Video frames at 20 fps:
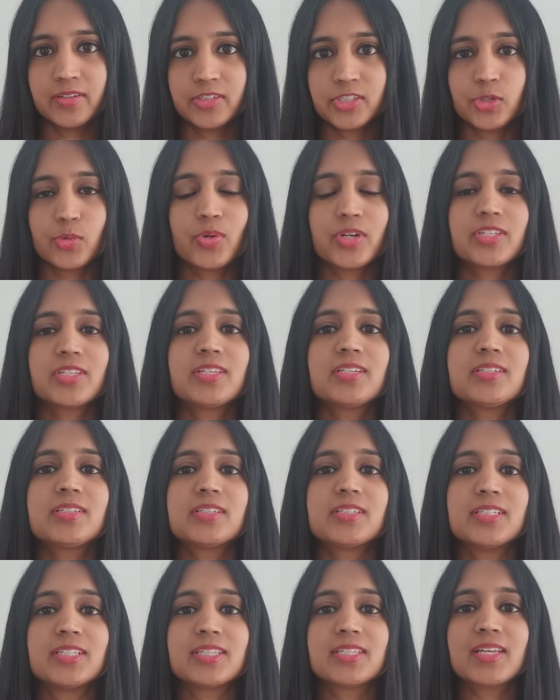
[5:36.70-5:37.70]
She
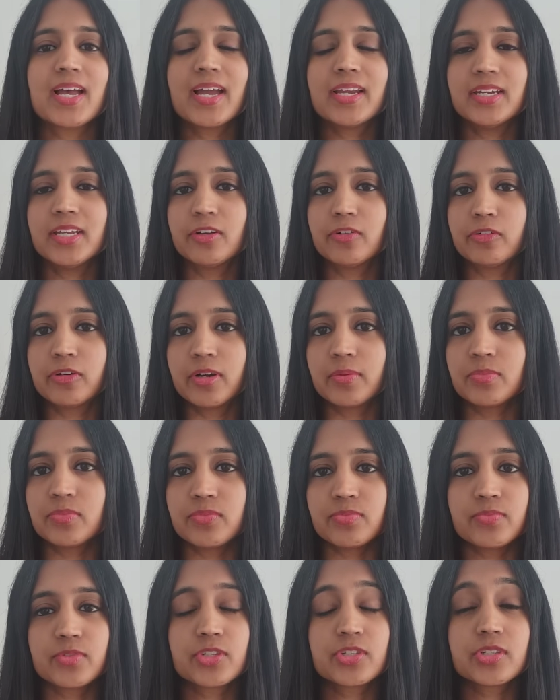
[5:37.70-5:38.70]
wasn't deciding
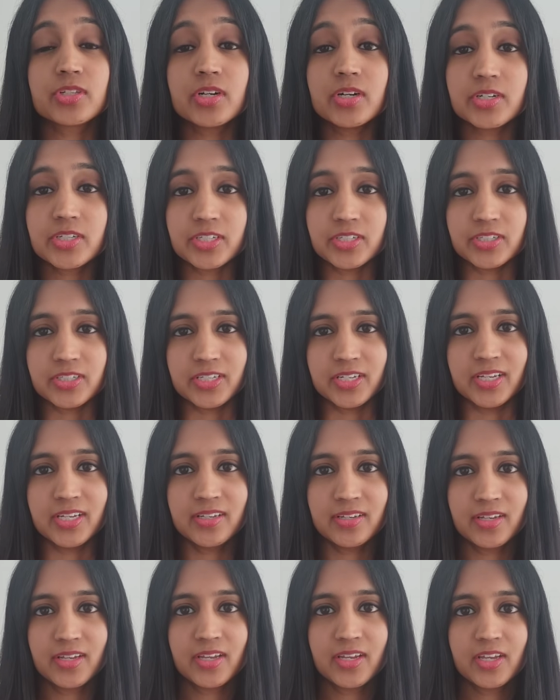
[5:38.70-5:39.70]
from
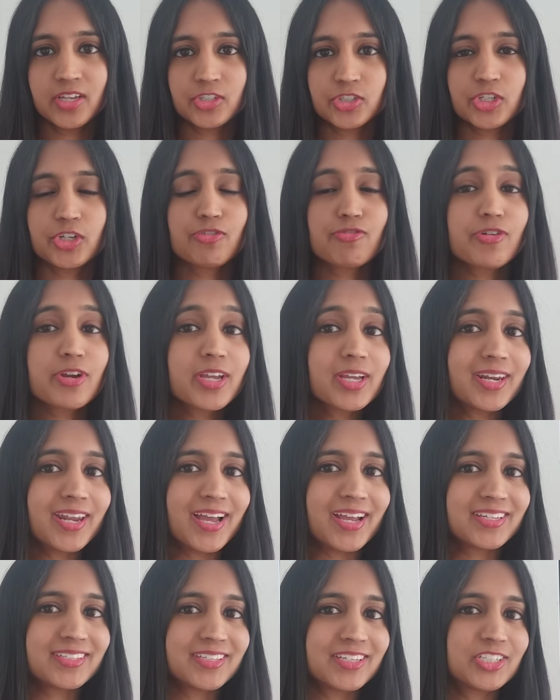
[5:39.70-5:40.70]
certainty. She
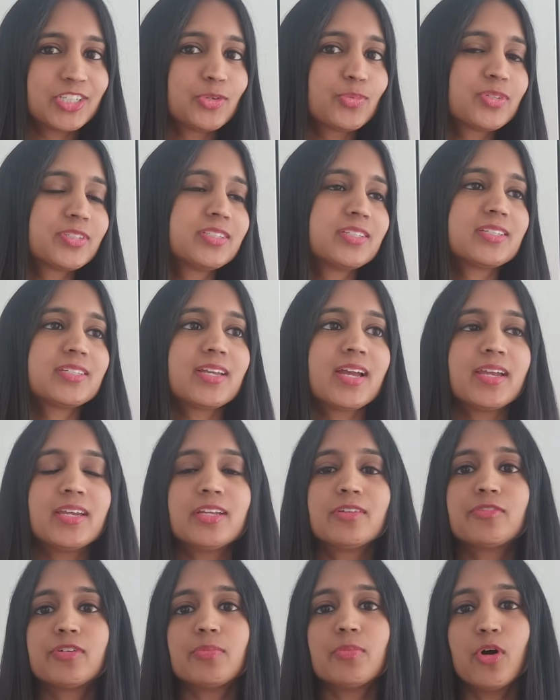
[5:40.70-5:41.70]
realized that she was
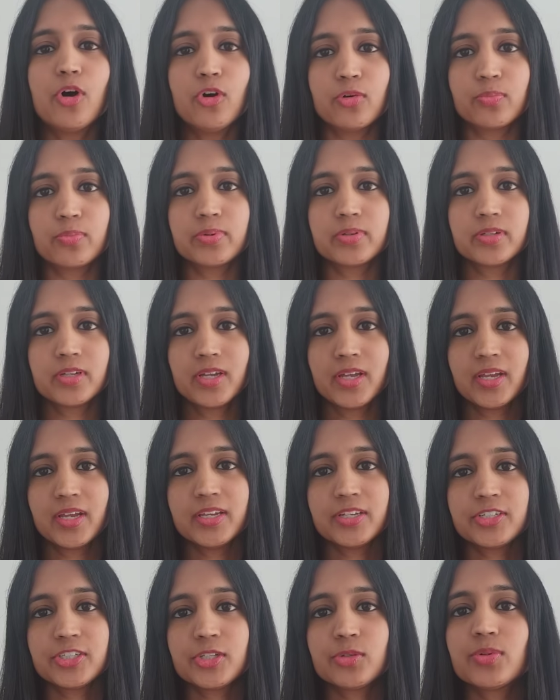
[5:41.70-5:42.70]
deciding from hope.
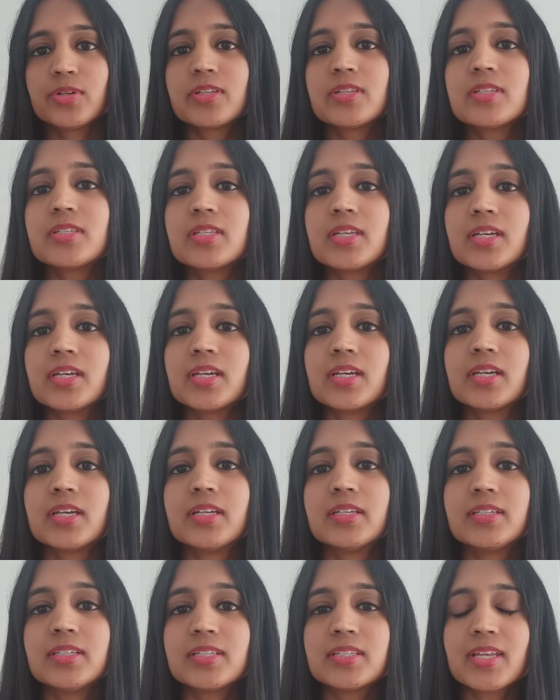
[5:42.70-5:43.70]
She was
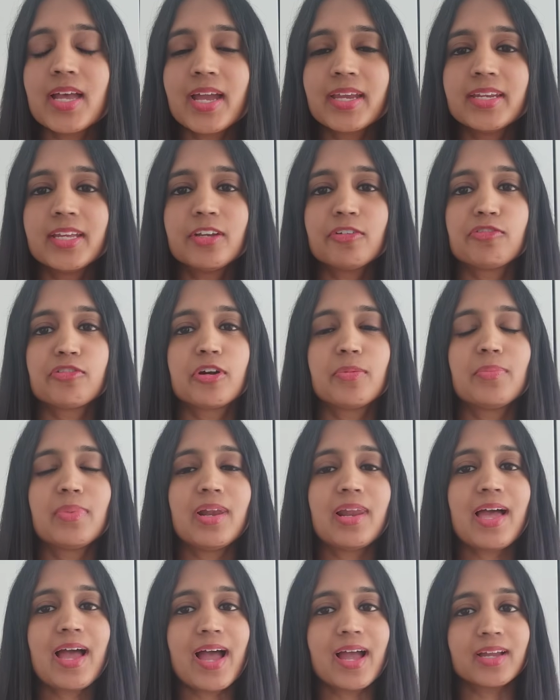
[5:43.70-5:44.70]
deciding
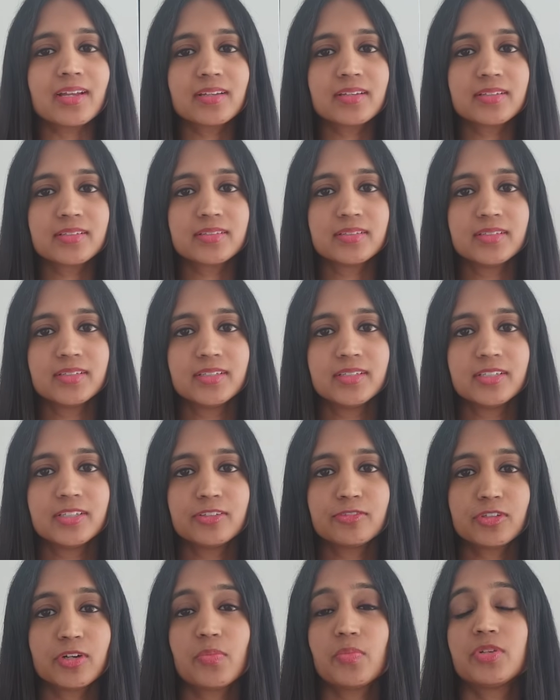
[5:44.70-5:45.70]
from lack,
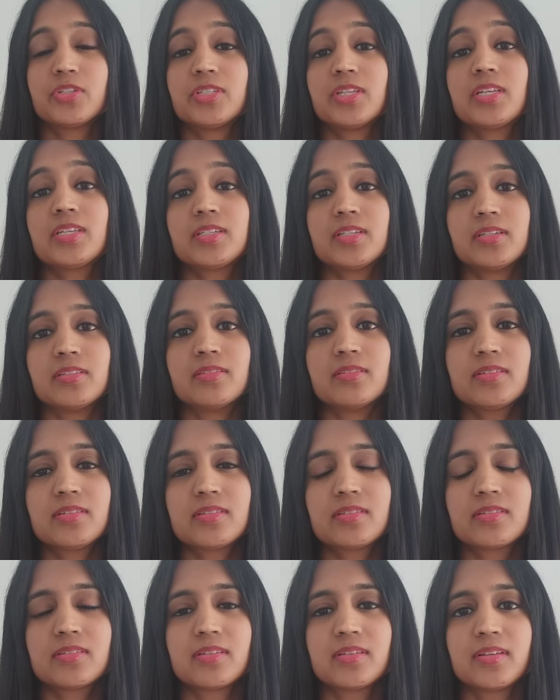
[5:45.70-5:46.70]
from
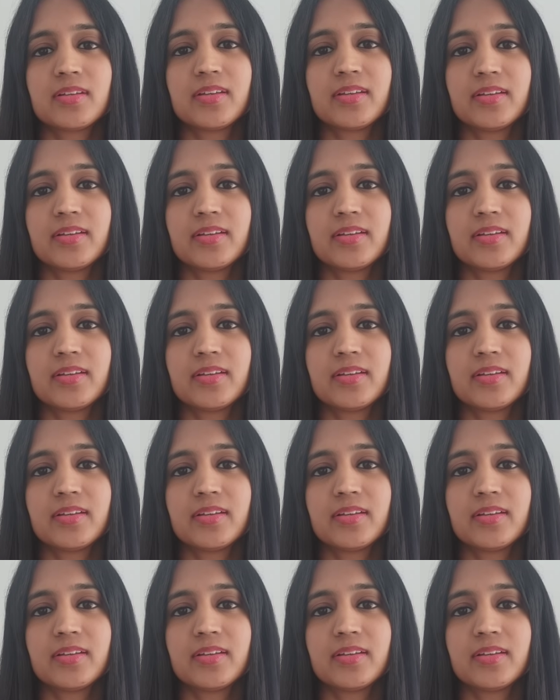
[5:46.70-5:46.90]
resistance.